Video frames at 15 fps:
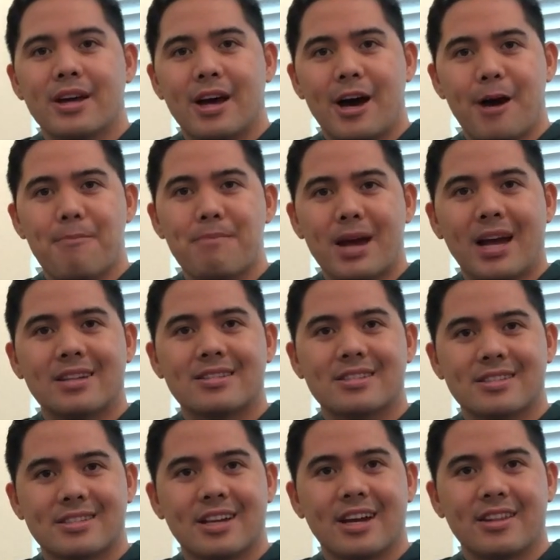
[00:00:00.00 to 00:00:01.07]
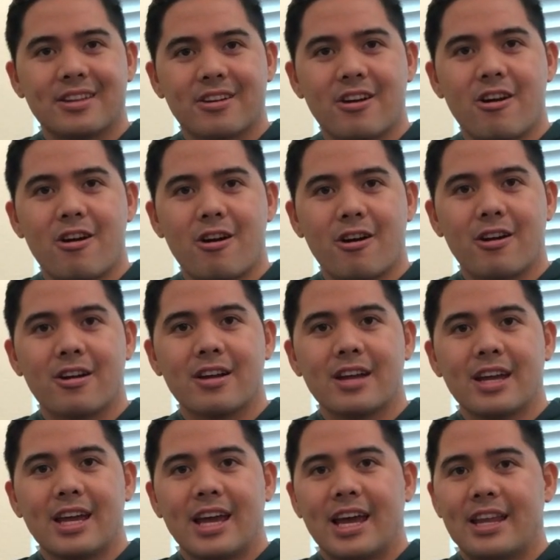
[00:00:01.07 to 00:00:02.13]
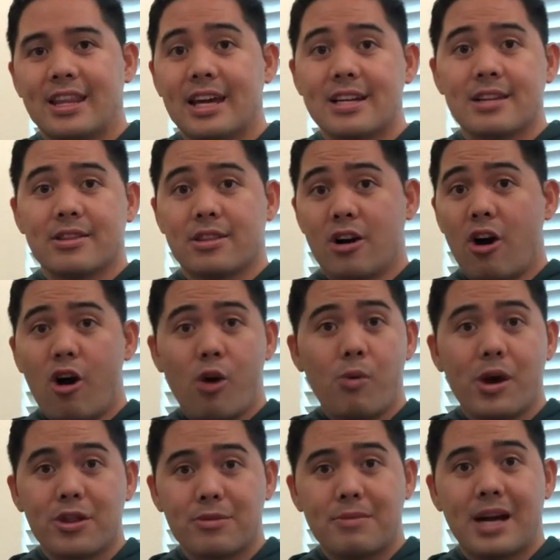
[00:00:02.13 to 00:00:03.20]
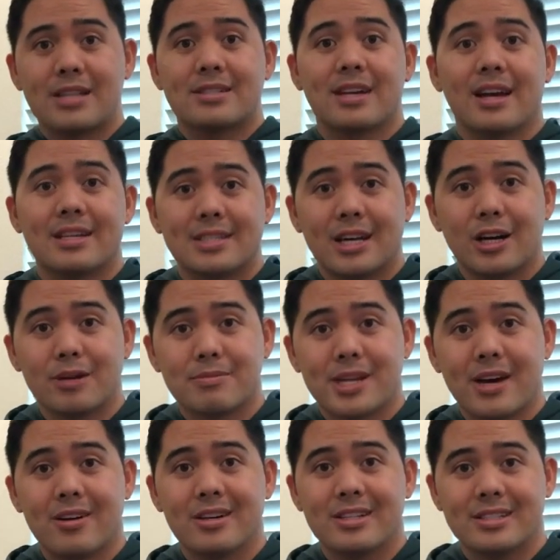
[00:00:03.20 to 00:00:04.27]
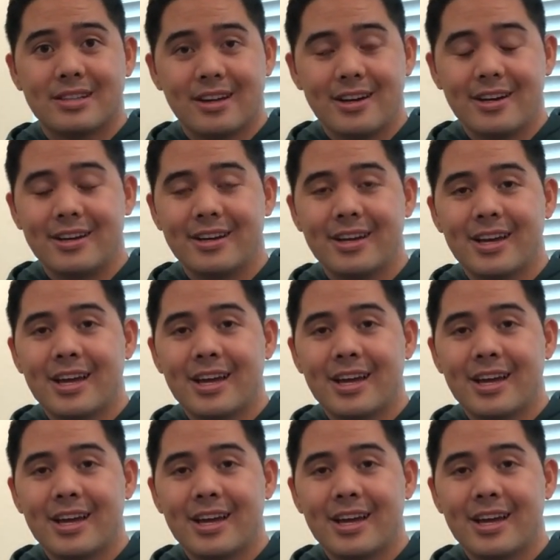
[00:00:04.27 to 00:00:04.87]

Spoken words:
mat inside the car, and the all-weather mats, that has helped out a ton.